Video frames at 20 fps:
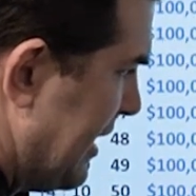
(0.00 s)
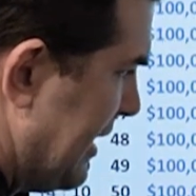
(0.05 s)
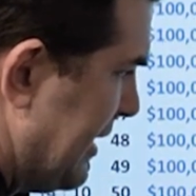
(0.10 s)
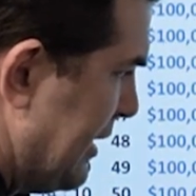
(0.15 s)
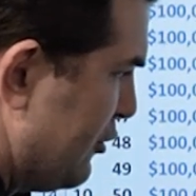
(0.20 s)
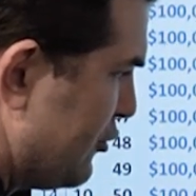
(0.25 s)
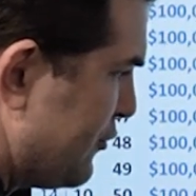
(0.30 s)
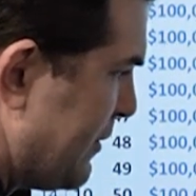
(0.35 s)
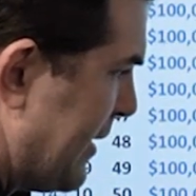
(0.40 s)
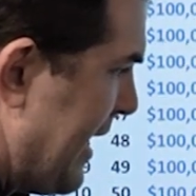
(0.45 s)
And
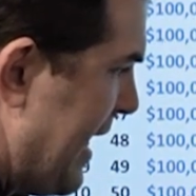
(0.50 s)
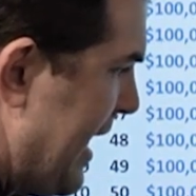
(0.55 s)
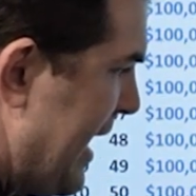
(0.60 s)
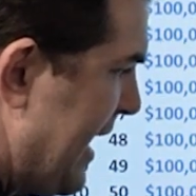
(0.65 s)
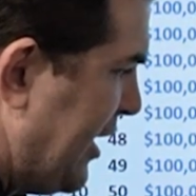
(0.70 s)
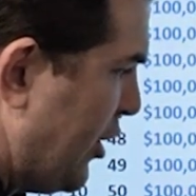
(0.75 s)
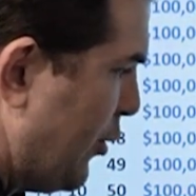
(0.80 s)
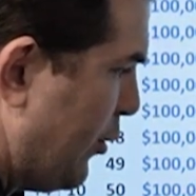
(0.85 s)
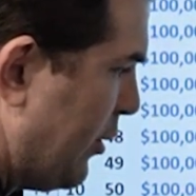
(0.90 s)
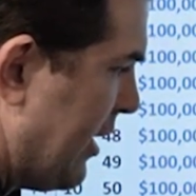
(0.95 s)
there's my
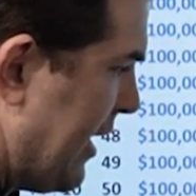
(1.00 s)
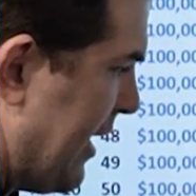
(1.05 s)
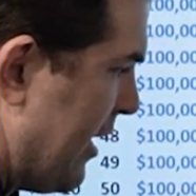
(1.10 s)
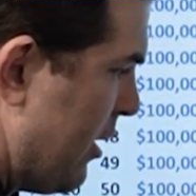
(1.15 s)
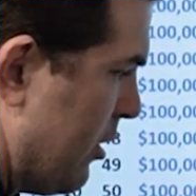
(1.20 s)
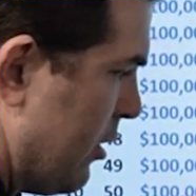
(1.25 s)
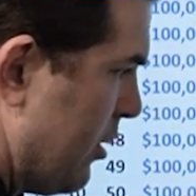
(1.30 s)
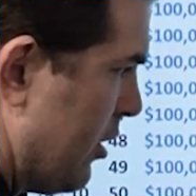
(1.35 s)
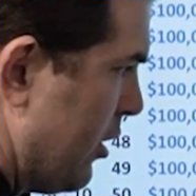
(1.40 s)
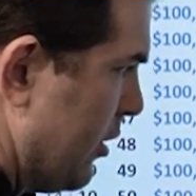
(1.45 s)
annual
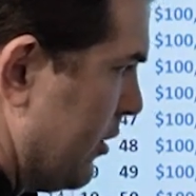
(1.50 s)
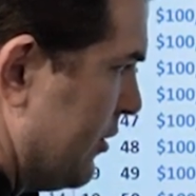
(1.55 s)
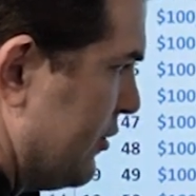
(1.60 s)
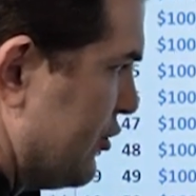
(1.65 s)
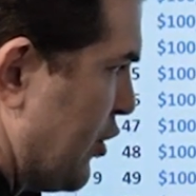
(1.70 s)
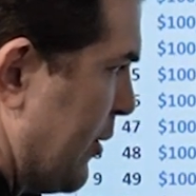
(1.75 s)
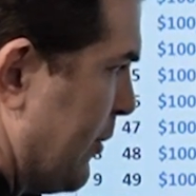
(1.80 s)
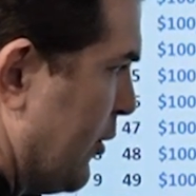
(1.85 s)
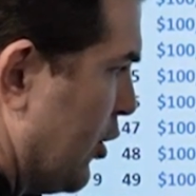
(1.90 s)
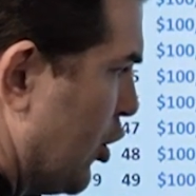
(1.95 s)
IRR.
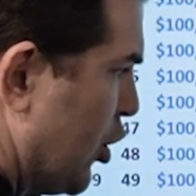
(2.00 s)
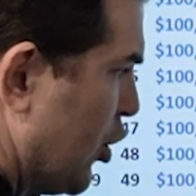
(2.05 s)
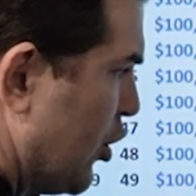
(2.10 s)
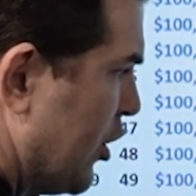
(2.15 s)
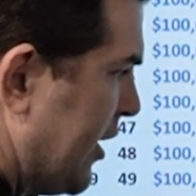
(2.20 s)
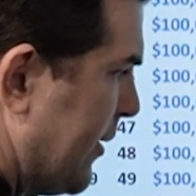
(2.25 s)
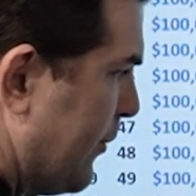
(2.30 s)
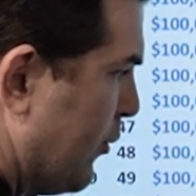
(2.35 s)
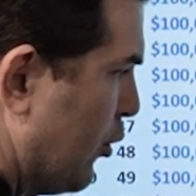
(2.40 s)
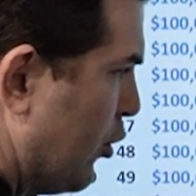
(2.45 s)
So I'm
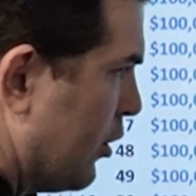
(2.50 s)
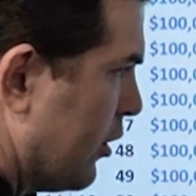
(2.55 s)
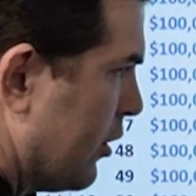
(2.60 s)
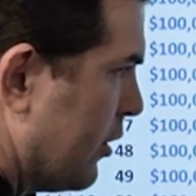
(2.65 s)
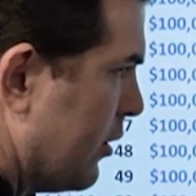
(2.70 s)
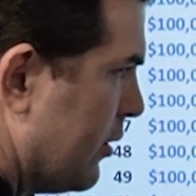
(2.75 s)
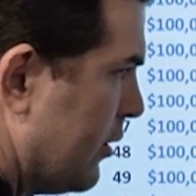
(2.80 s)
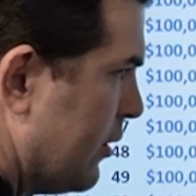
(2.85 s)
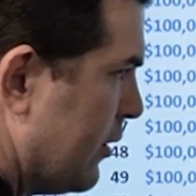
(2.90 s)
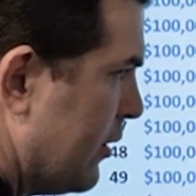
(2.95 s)
earning
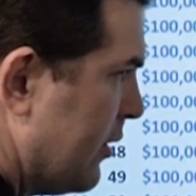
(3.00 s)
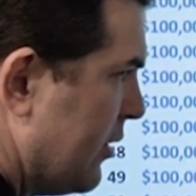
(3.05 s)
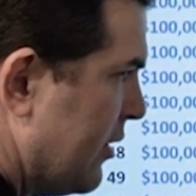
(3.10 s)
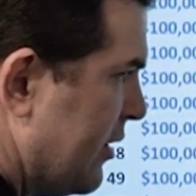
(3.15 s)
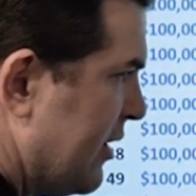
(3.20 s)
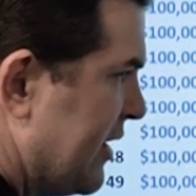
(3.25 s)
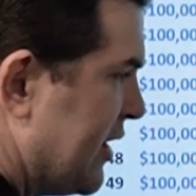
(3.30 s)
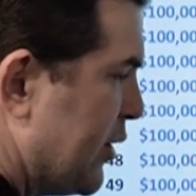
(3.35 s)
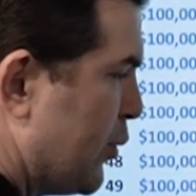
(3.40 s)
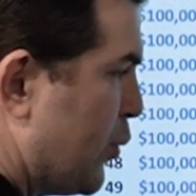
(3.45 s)
more
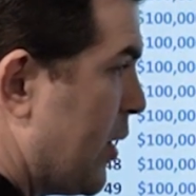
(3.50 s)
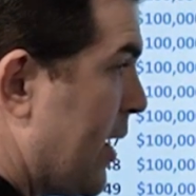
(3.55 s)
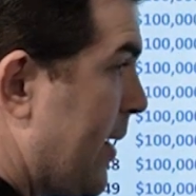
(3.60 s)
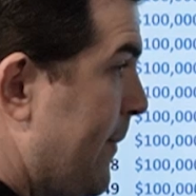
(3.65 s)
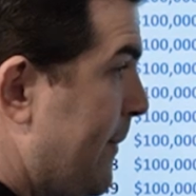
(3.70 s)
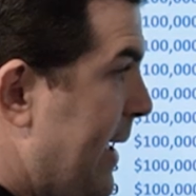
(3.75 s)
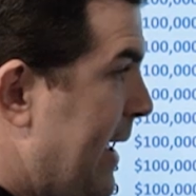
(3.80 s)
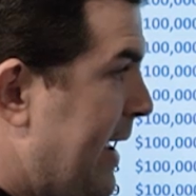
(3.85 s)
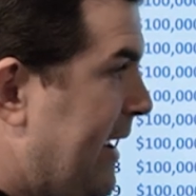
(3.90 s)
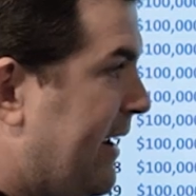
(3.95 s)
than what
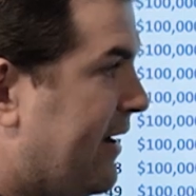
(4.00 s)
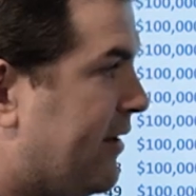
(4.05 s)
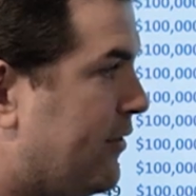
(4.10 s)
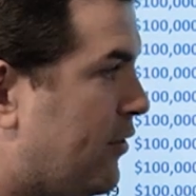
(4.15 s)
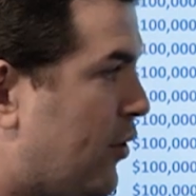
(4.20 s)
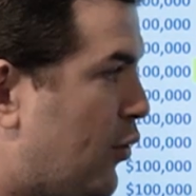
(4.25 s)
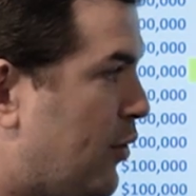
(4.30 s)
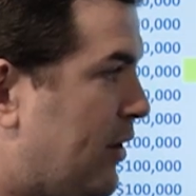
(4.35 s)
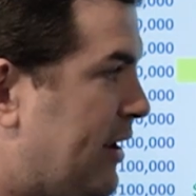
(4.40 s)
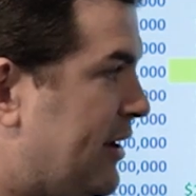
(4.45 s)
I'm paying in
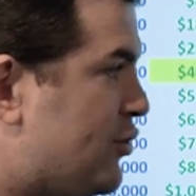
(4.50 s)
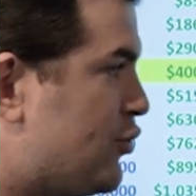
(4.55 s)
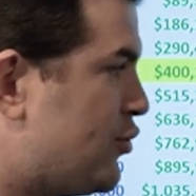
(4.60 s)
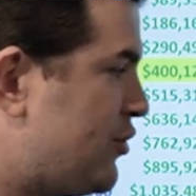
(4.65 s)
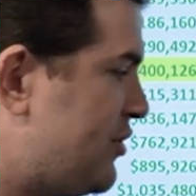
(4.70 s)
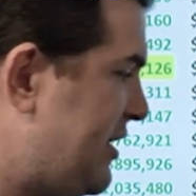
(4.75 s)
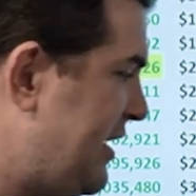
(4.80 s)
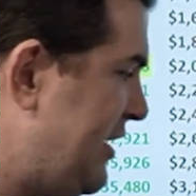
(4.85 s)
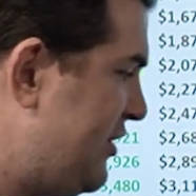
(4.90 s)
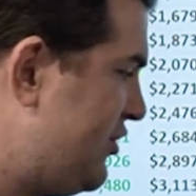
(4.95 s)
loan
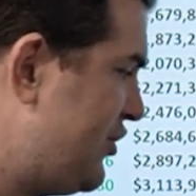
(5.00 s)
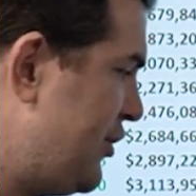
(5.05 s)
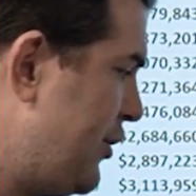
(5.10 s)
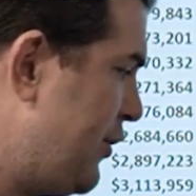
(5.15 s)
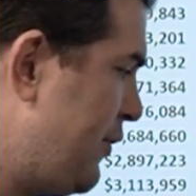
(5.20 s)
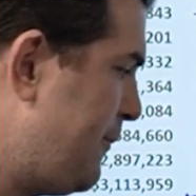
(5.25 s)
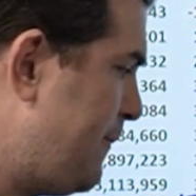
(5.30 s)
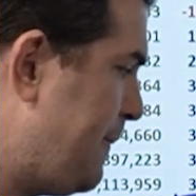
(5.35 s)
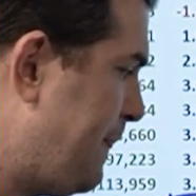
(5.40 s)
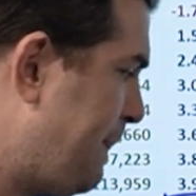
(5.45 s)
interest each
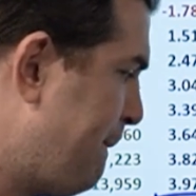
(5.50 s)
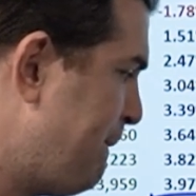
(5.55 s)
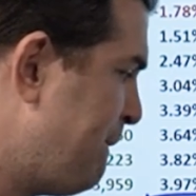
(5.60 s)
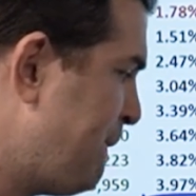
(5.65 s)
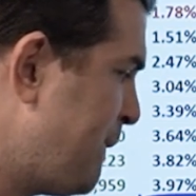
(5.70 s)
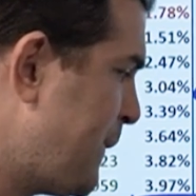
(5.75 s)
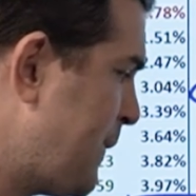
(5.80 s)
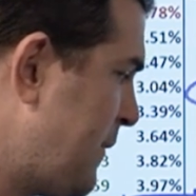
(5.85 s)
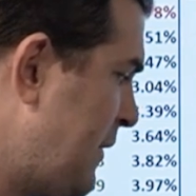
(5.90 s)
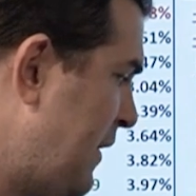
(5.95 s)
year.
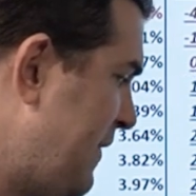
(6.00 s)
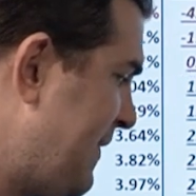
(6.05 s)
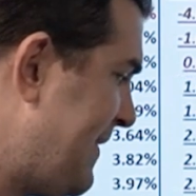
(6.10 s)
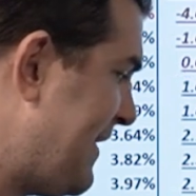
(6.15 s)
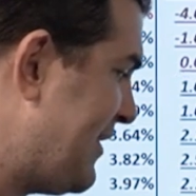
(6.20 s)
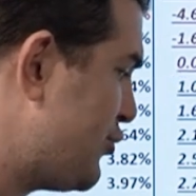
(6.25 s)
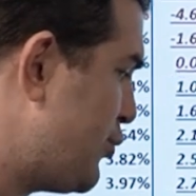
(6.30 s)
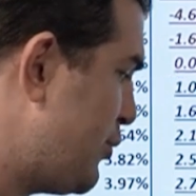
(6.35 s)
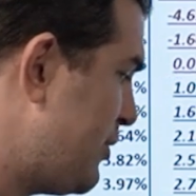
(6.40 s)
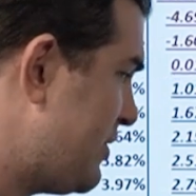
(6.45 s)

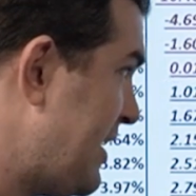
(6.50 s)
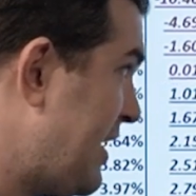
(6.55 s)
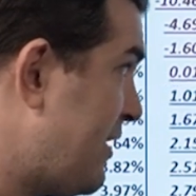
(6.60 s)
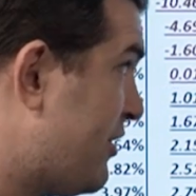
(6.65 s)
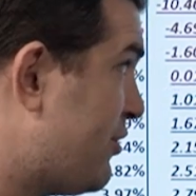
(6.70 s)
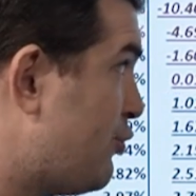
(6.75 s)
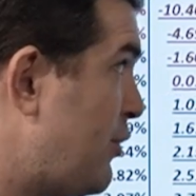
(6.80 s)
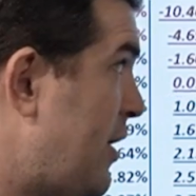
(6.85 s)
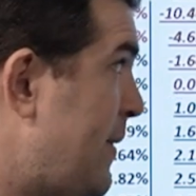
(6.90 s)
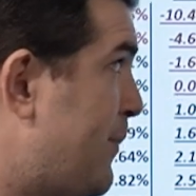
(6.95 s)
That's with a
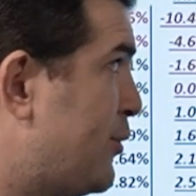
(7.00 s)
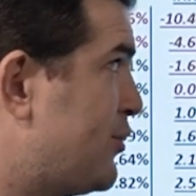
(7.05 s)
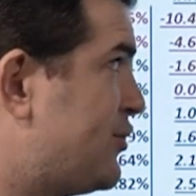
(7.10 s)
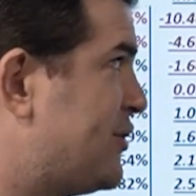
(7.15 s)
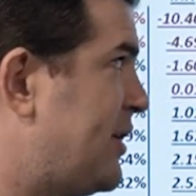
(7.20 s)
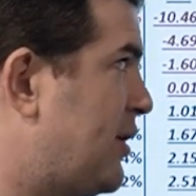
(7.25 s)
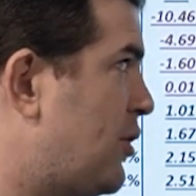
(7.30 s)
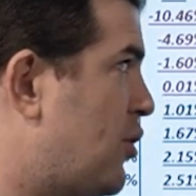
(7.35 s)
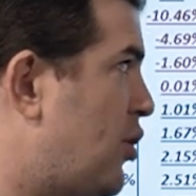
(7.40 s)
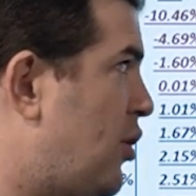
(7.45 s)

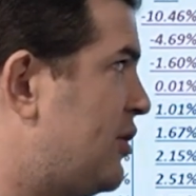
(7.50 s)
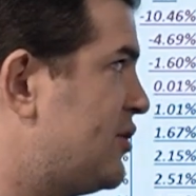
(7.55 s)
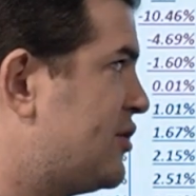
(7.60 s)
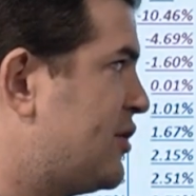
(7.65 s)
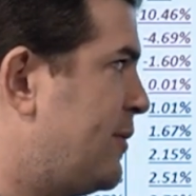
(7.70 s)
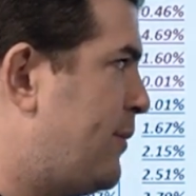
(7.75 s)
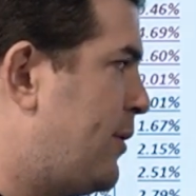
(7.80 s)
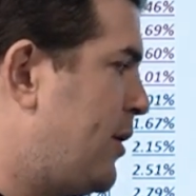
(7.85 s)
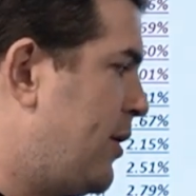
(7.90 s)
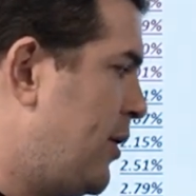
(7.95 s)
3% cost
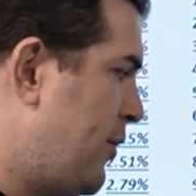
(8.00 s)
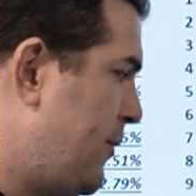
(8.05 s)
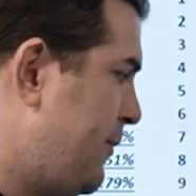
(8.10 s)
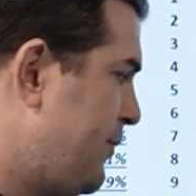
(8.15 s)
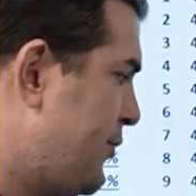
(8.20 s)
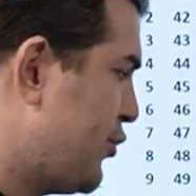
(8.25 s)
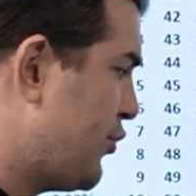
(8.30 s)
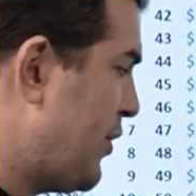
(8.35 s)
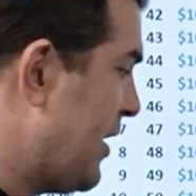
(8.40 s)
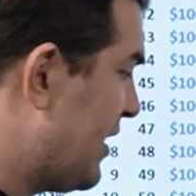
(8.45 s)
to borrow
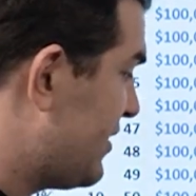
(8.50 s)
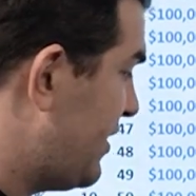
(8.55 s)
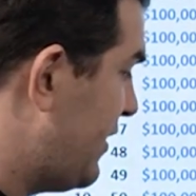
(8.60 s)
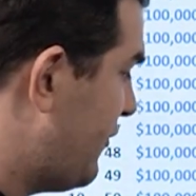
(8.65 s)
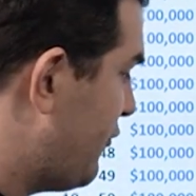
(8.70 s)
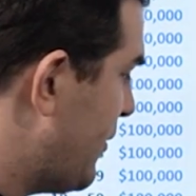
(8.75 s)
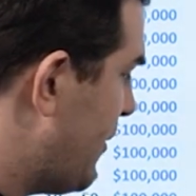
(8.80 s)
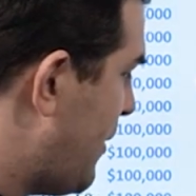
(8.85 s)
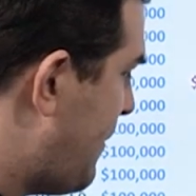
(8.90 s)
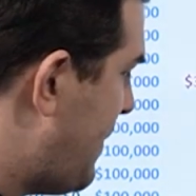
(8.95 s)
directly
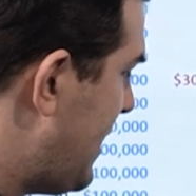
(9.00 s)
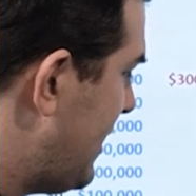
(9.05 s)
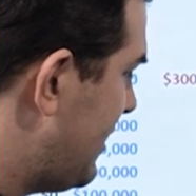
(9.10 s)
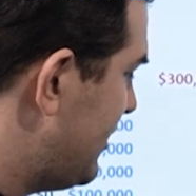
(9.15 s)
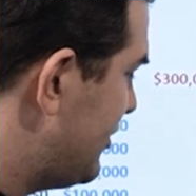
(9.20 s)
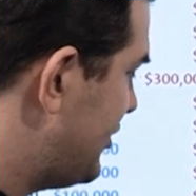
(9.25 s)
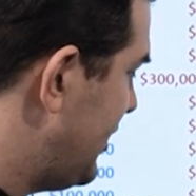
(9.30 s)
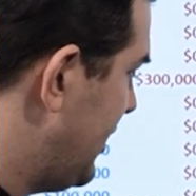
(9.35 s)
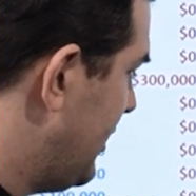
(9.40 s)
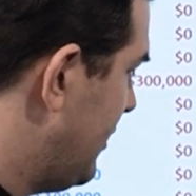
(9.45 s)
from a
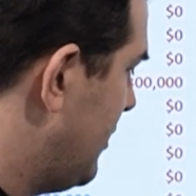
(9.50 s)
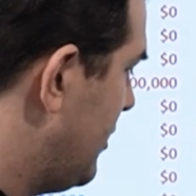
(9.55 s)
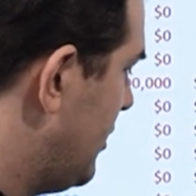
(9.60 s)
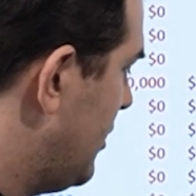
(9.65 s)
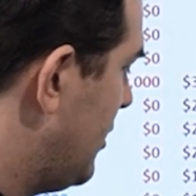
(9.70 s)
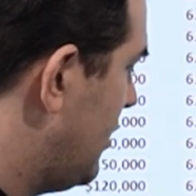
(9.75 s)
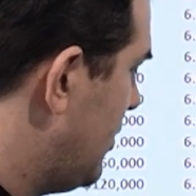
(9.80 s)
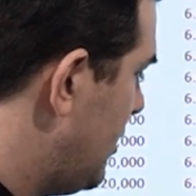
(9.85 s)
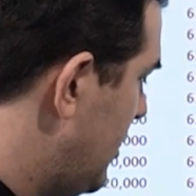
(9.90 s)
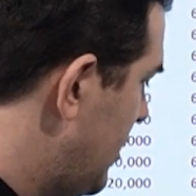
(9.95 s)
policy.
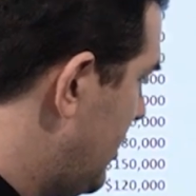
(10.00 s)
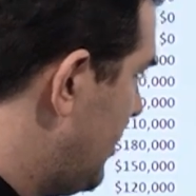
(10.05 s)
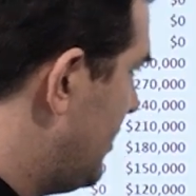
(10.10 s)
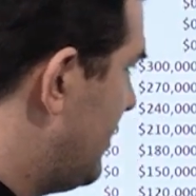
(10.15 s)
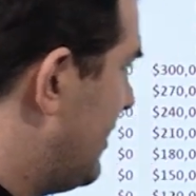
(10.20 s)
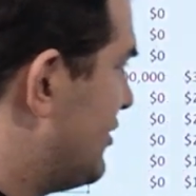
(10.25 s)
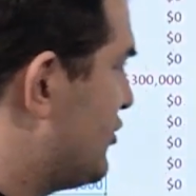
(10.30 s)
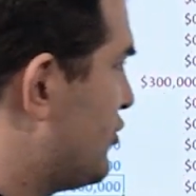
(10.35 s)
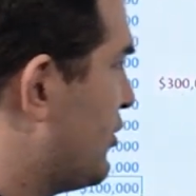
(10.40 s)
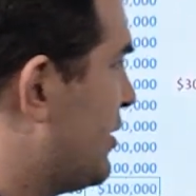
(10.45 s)

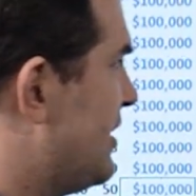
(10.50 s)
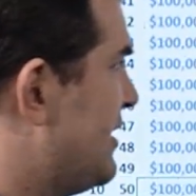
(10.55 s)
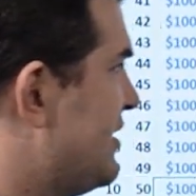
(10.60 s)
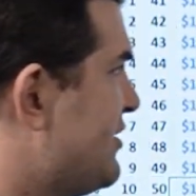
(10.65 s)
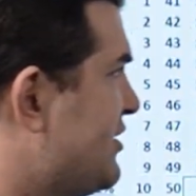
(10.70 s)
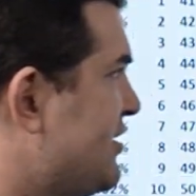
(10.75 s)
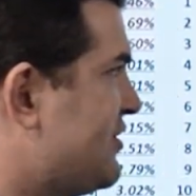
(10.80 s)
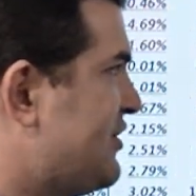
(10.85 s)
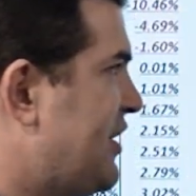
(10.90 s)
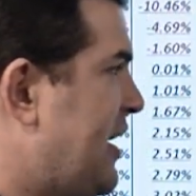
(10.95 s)
Let's look at
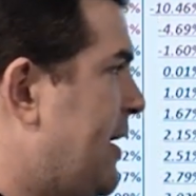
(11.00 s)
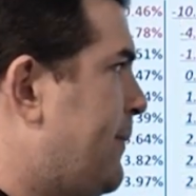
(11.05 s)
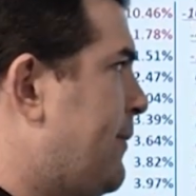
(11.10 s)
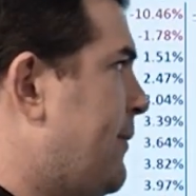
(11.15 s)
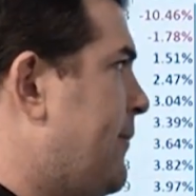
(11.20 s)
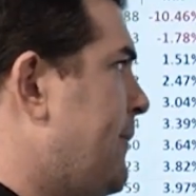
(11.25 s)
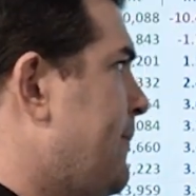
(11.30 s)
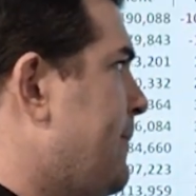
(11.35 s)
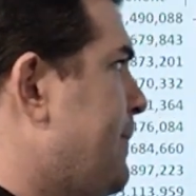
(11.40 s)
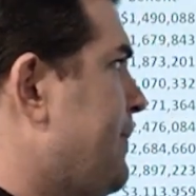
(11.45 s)
this
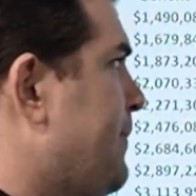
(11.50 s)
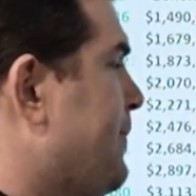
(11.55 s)
example.